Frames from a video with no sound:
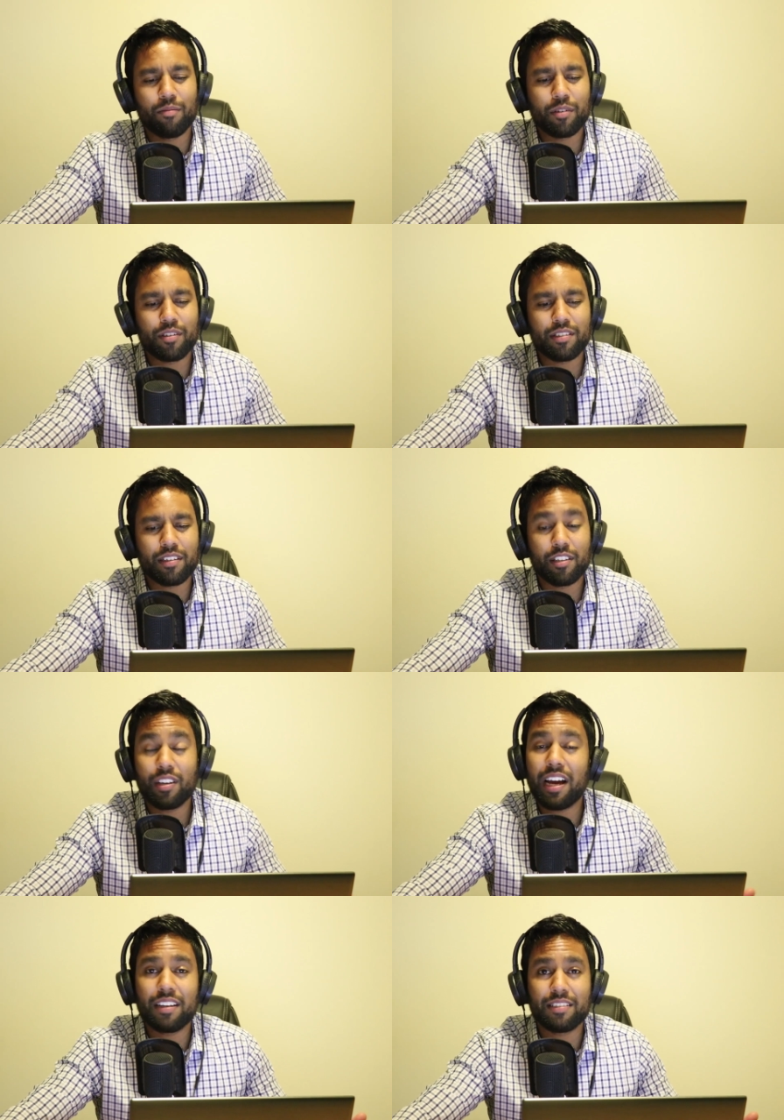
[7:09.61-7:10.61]
Because you
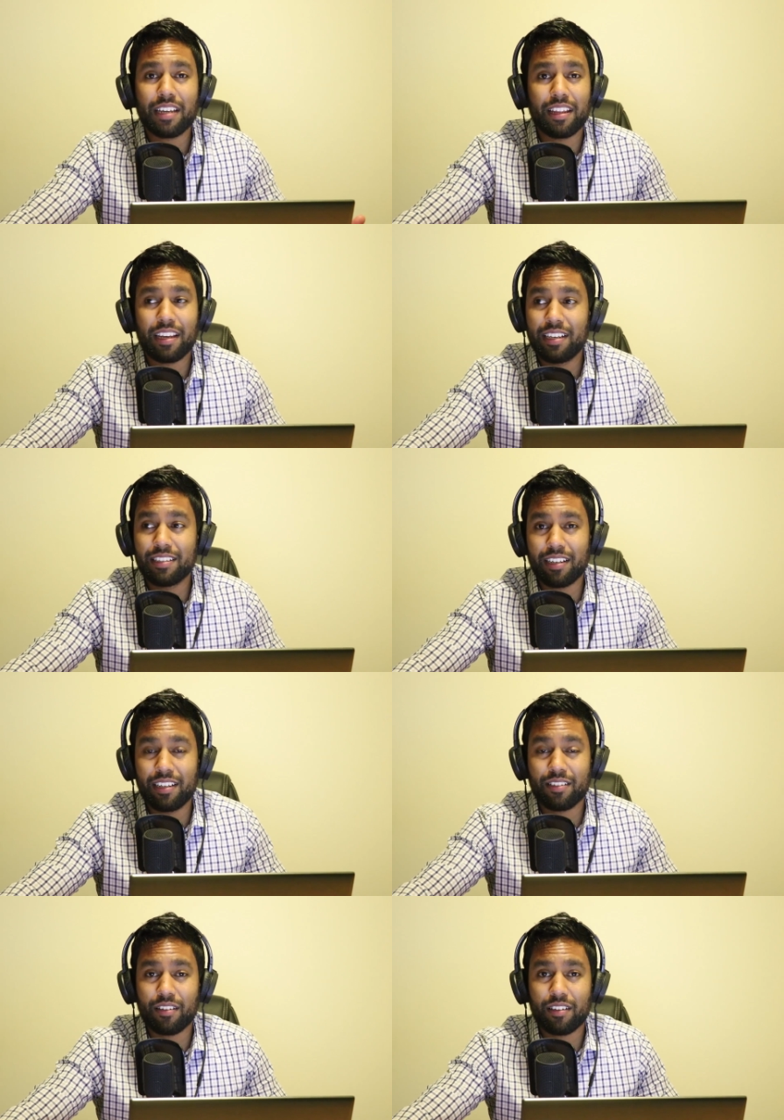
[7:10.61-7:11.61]
can't say that he's a,
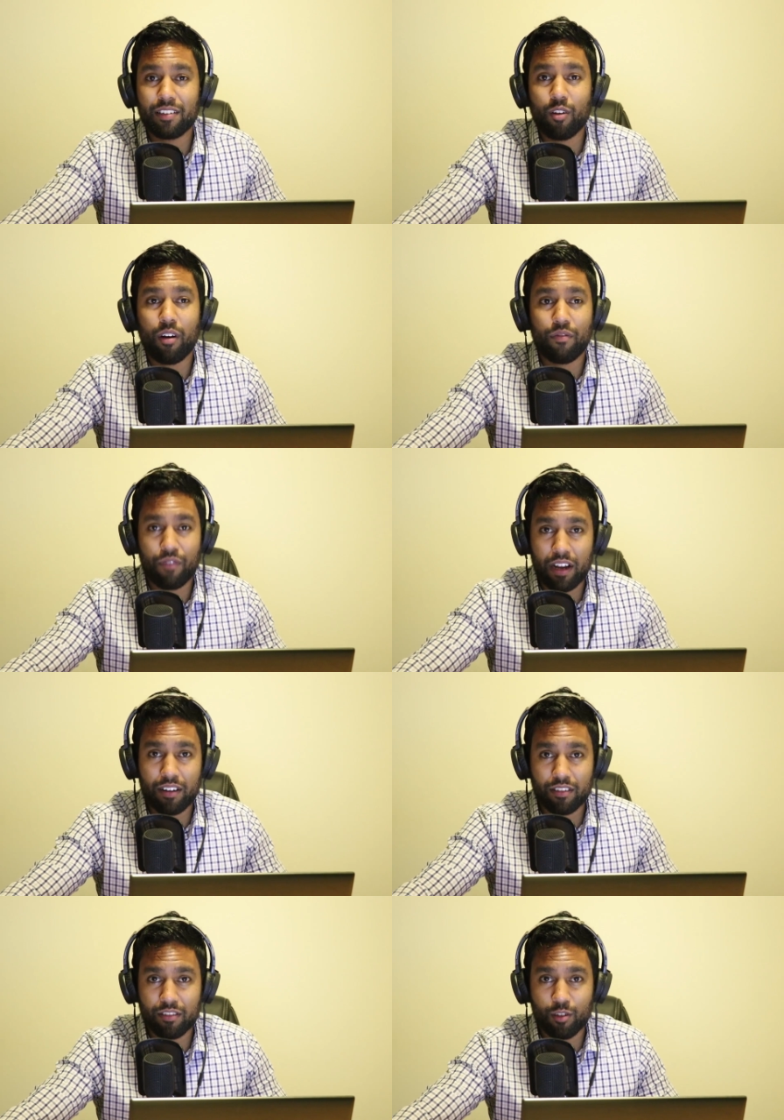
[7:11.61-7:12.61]
he's a not a
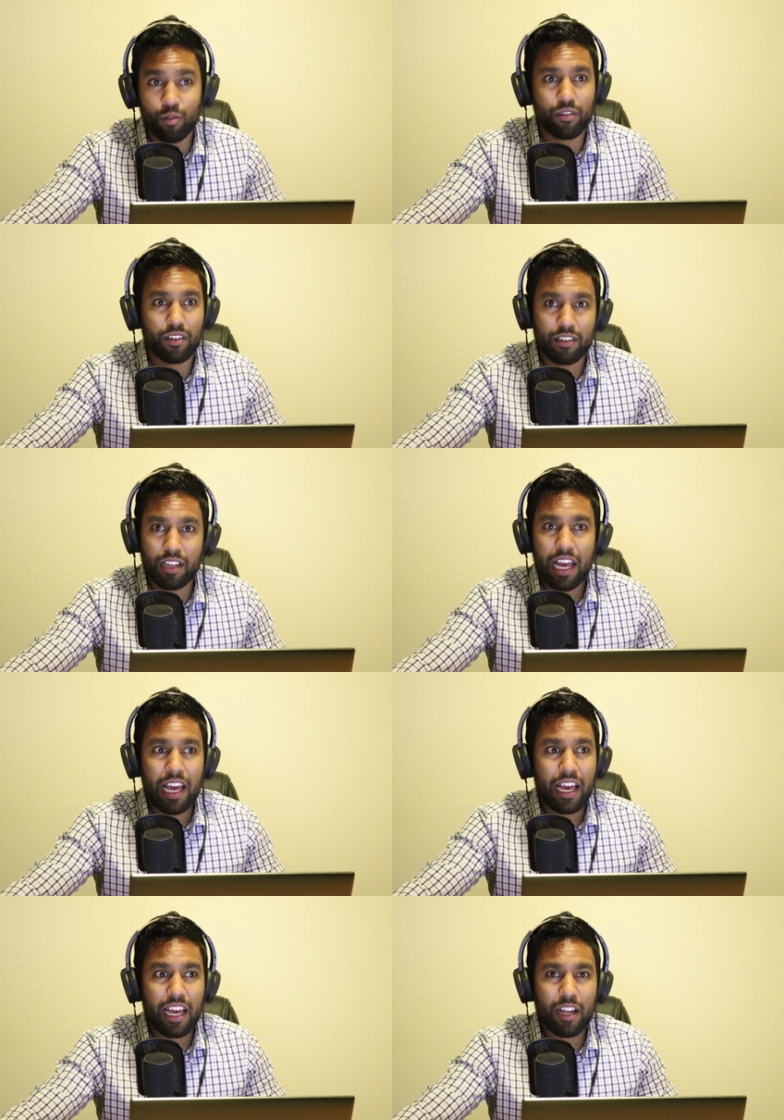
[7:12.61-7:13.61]
fun dude.
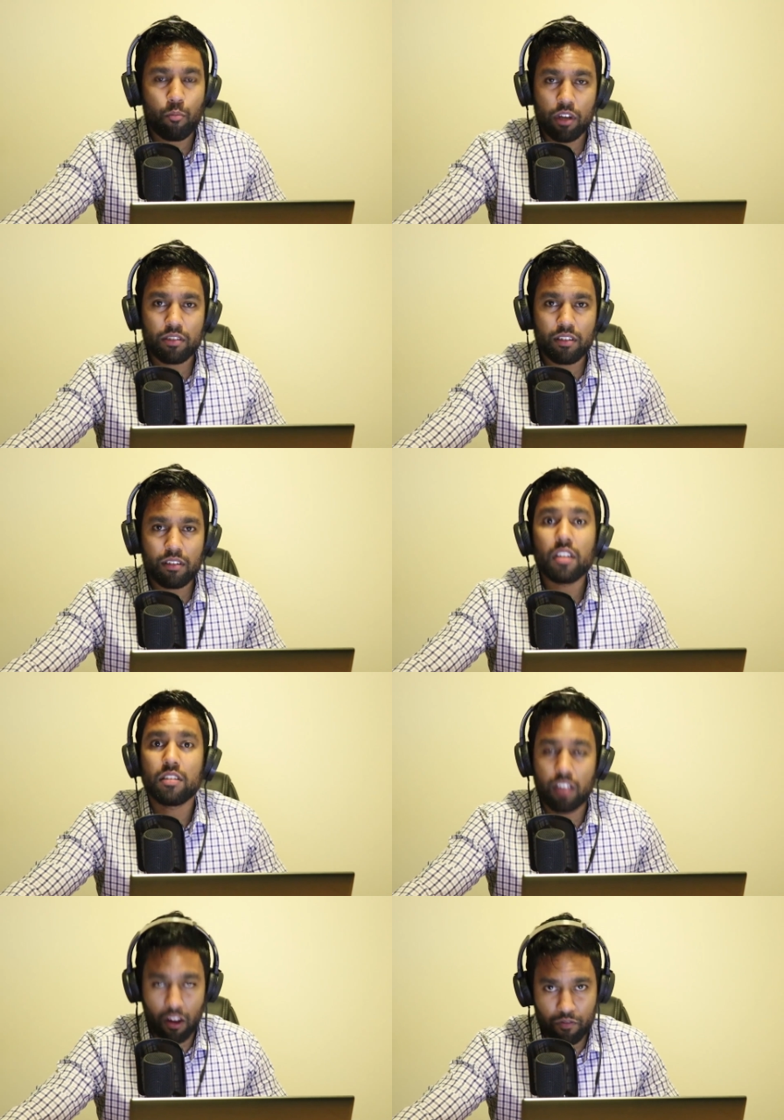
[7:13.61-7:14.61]
President?
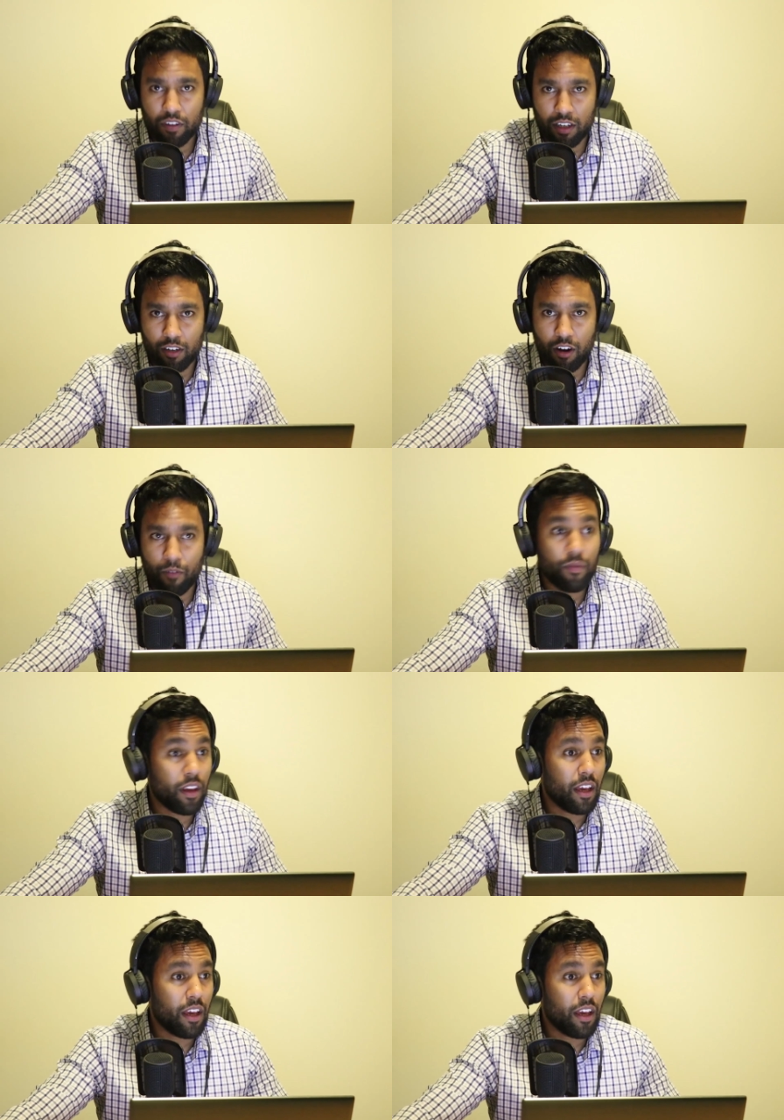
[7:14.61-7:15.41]
Definitely not.